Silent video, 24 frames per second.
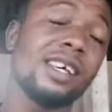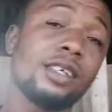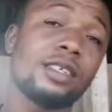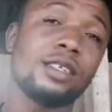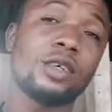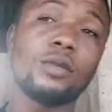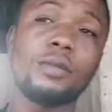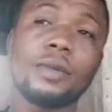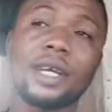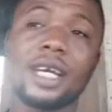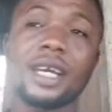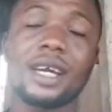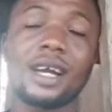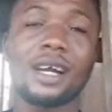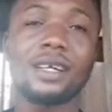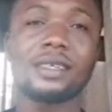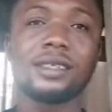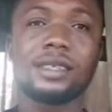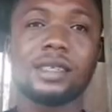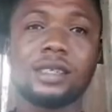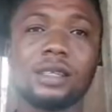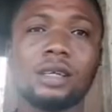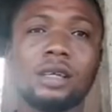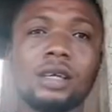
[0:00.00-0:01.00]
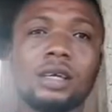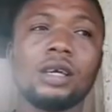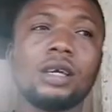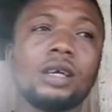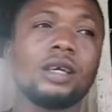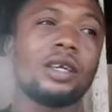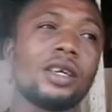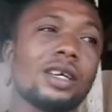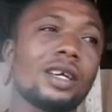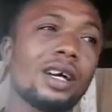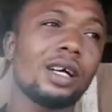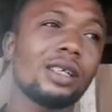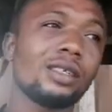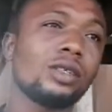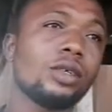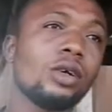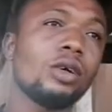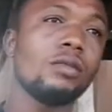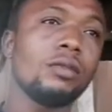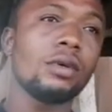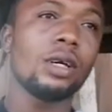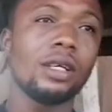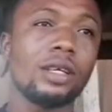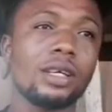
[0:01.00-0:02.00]
sawmill cut,
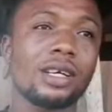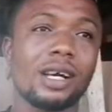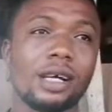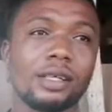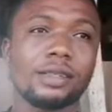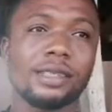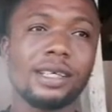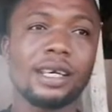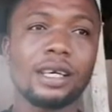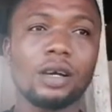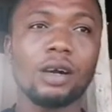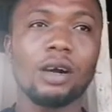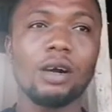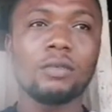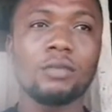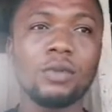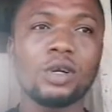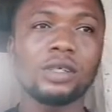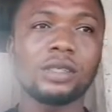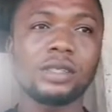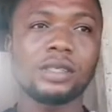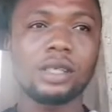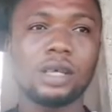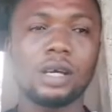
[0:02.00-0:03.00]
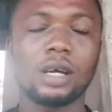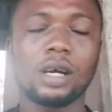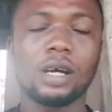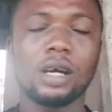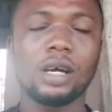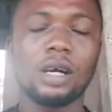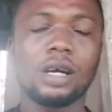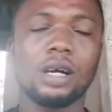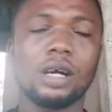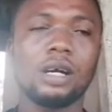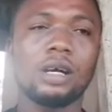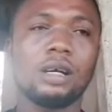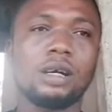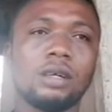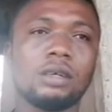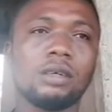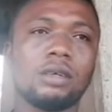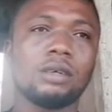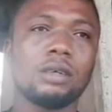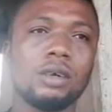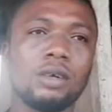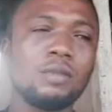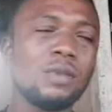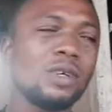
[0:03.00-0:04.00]
you can take almost
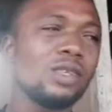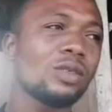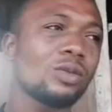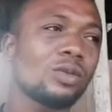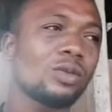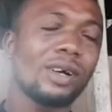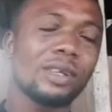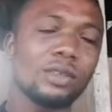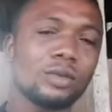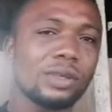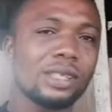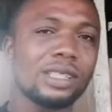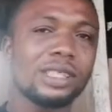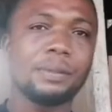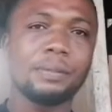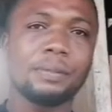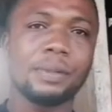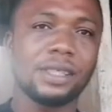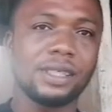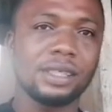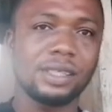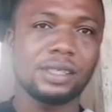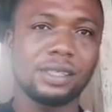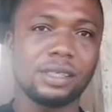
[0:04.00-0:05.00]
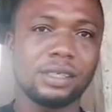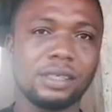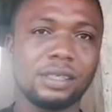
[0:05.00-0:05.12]
120 pieces.